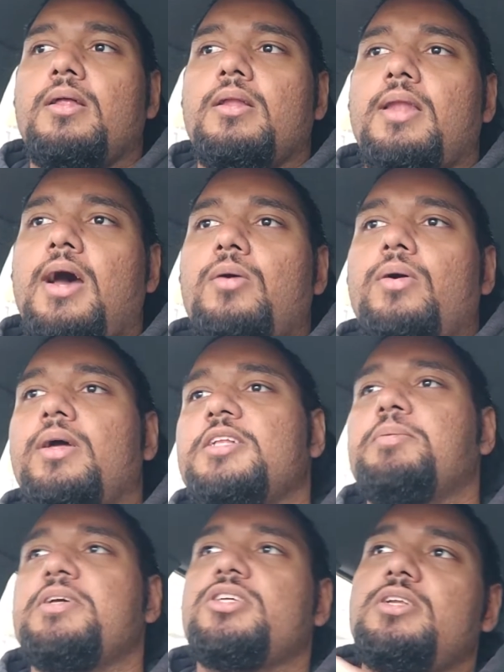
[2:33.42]
Now,
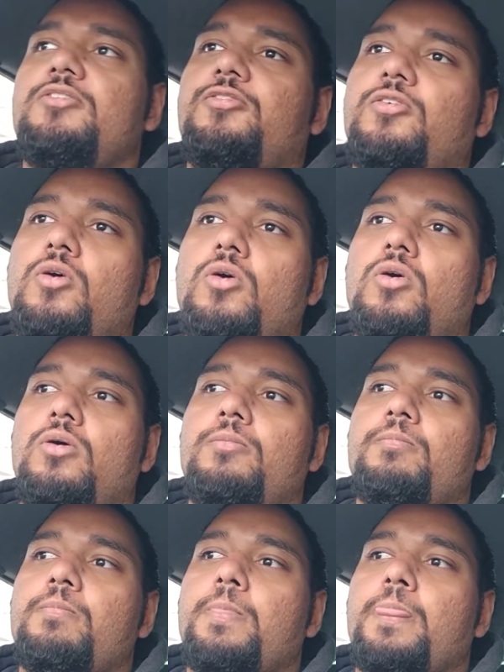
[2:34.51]
especially for
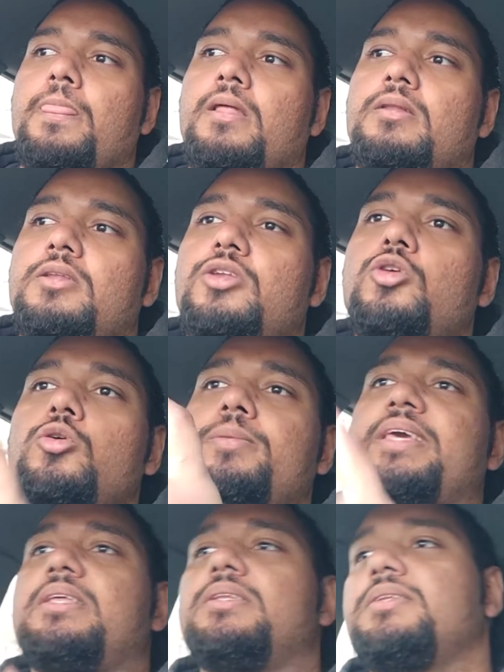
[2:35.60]
the
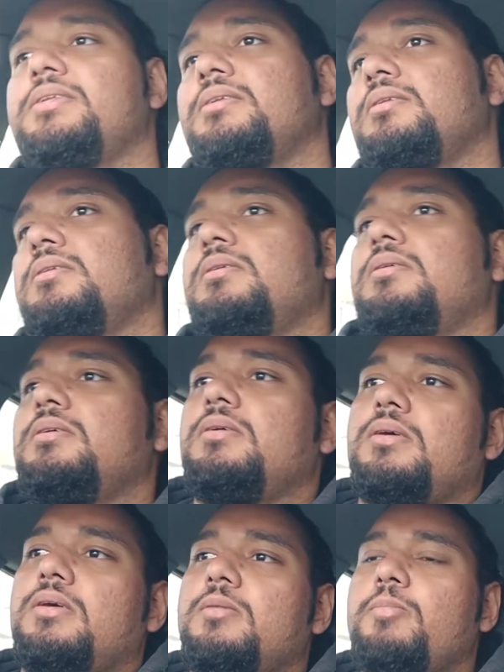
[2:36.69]
newbies,
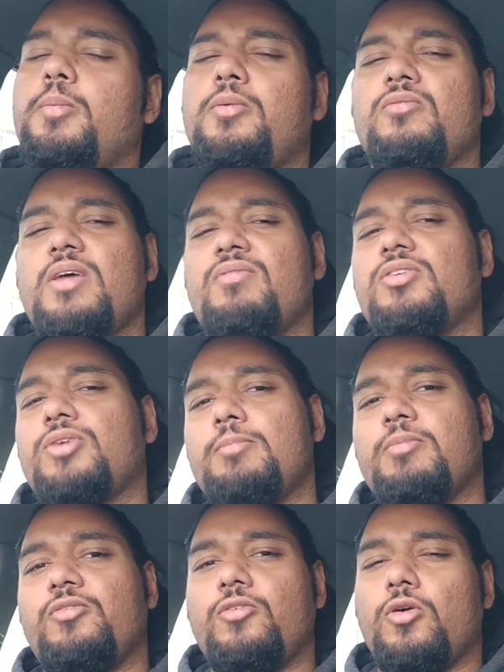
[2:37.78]
people who've never trained
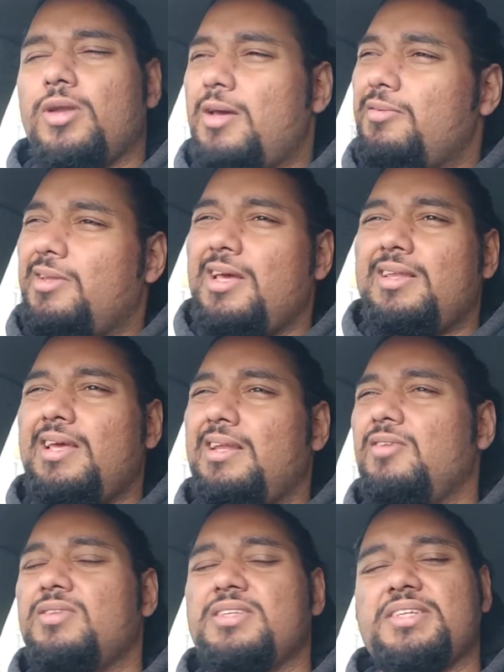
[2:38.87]
before, they
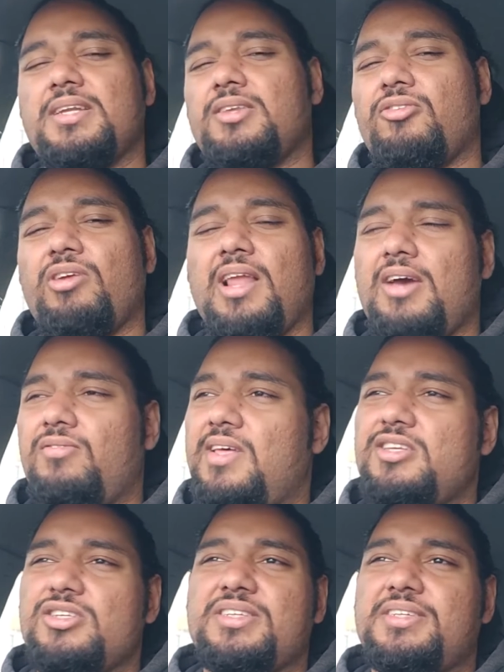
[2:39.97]
live the sedentary life. They
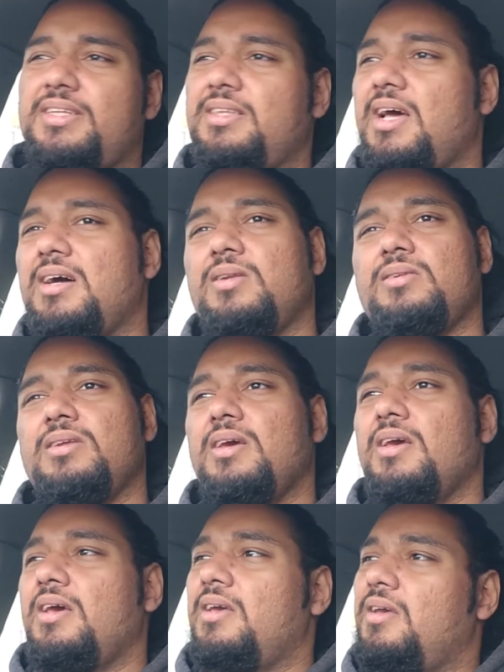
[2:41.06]
just sit down,
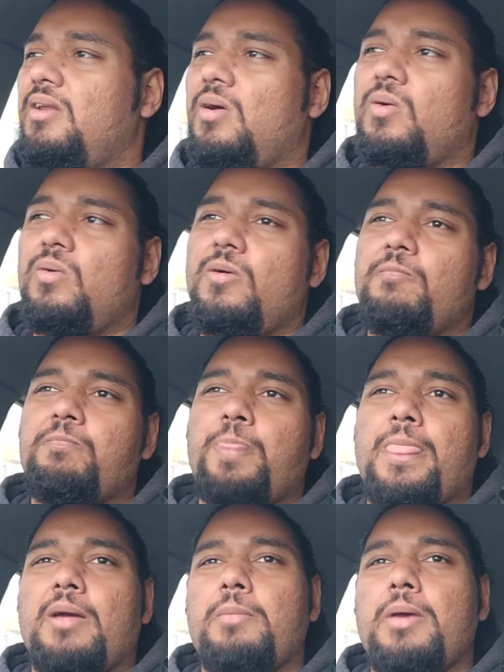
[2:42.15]

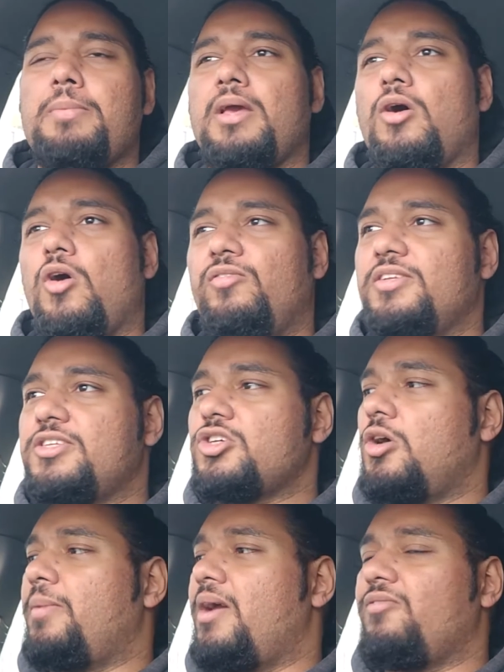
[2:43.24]
maybe an office
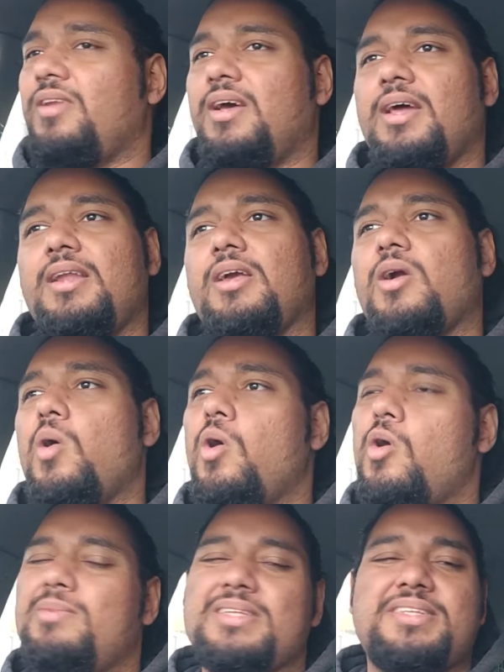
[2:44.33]
job or anything like that. They go
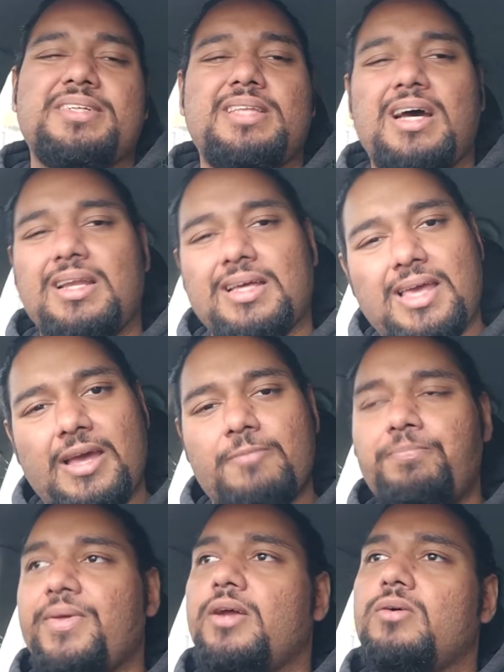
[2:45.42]
home, they sit down
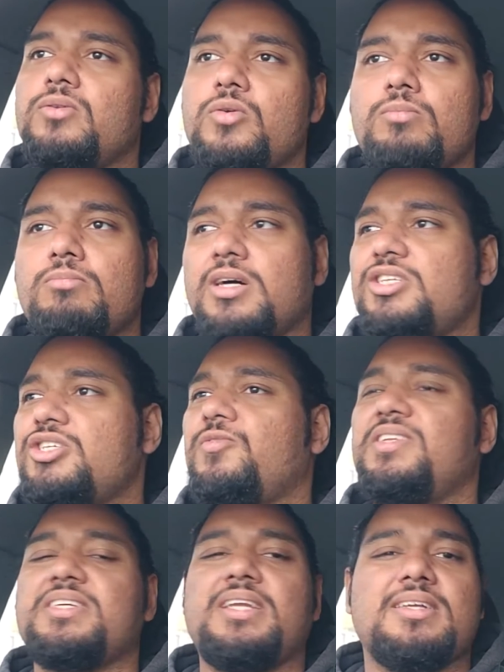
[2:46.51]
again. They don't do much
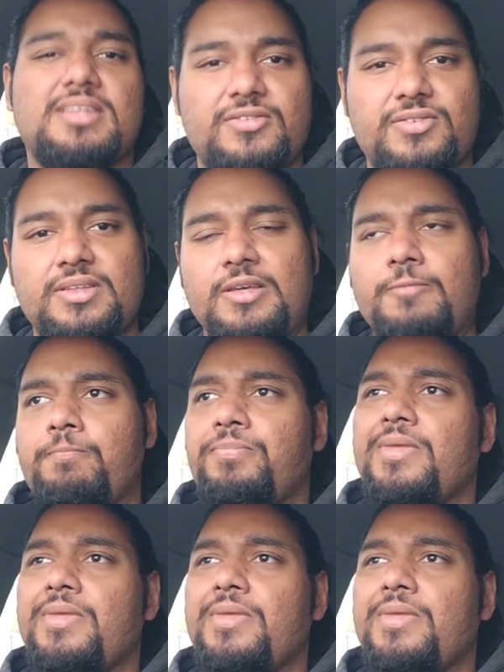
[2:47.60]
physical activity.